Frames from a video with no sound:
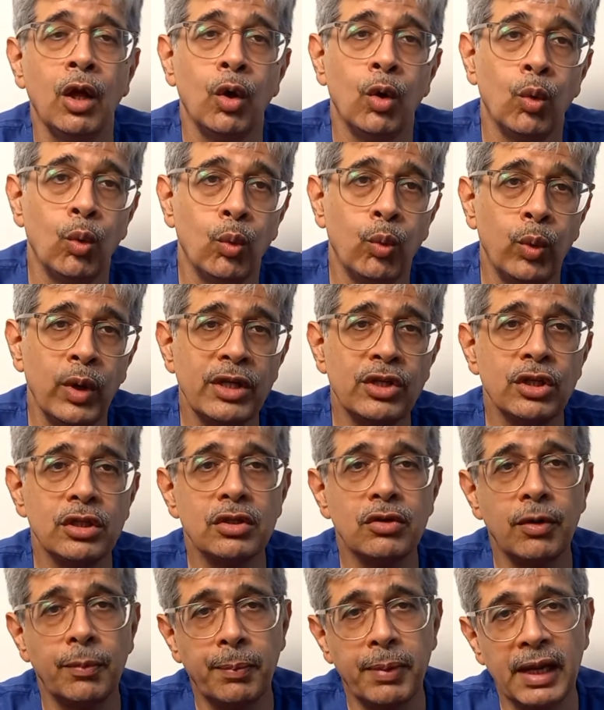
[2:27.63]
which
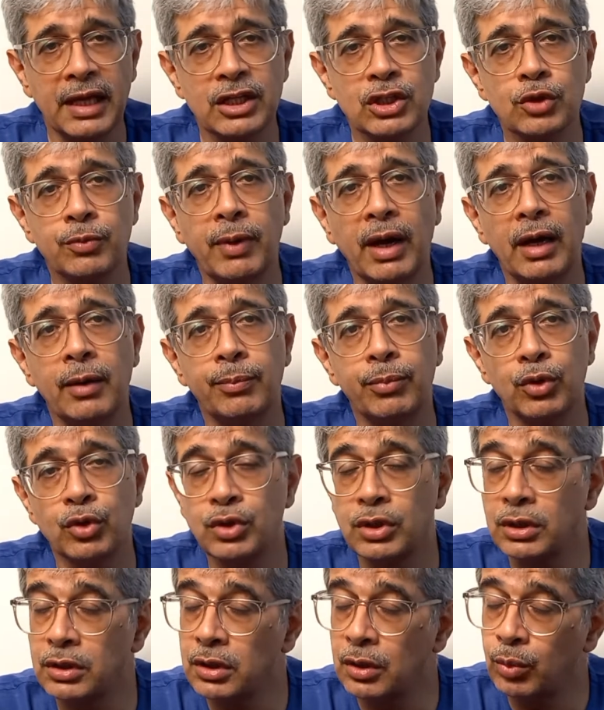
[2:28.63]
is replaced by a
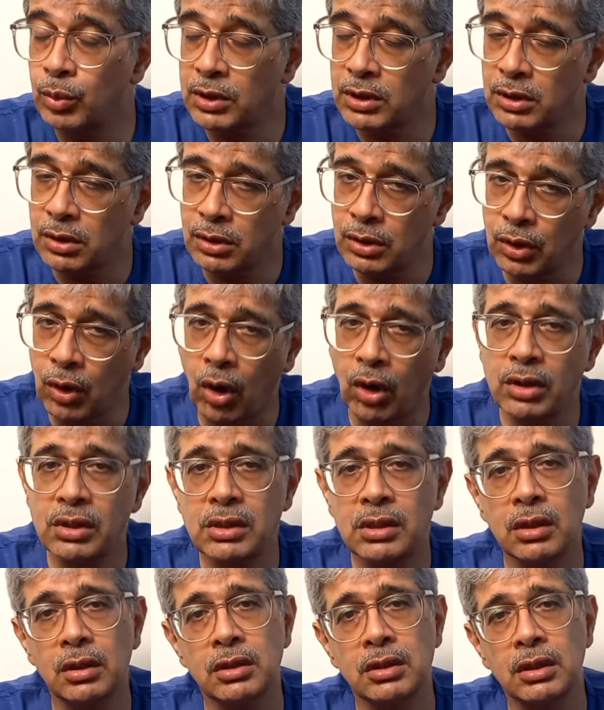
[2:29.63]
procedure which is
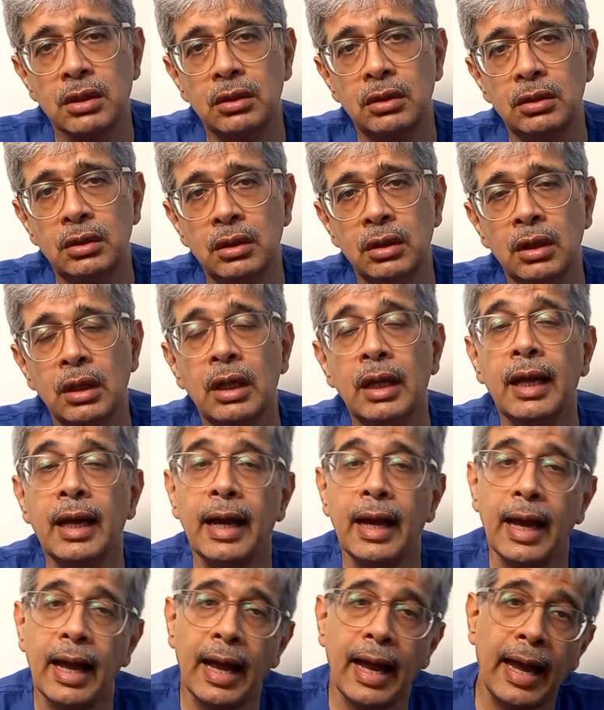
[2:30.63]
non-surgical
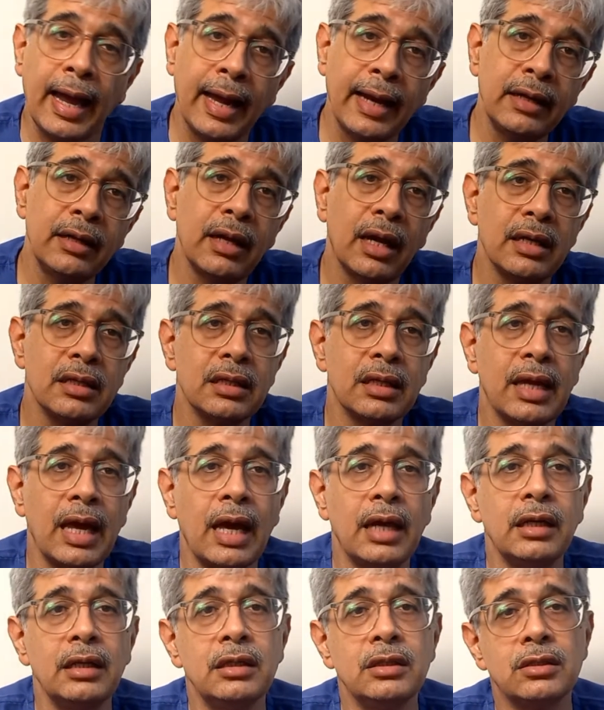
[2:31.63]
and
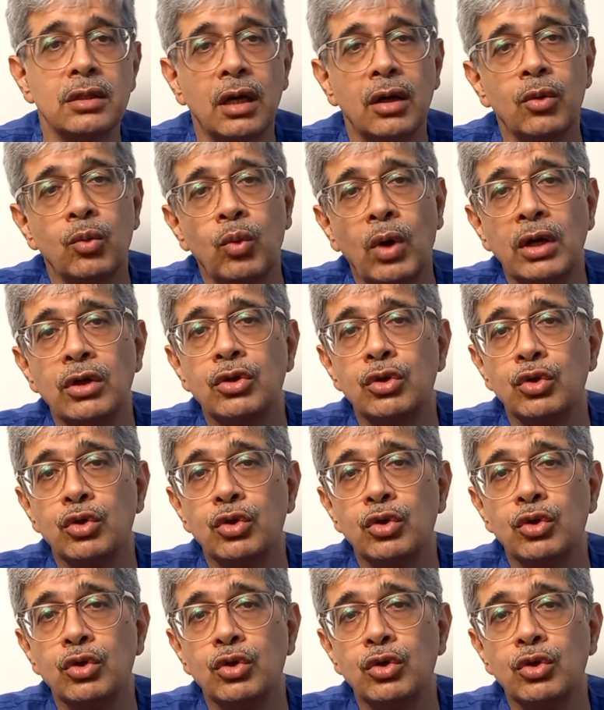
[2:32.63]
carries a 1 to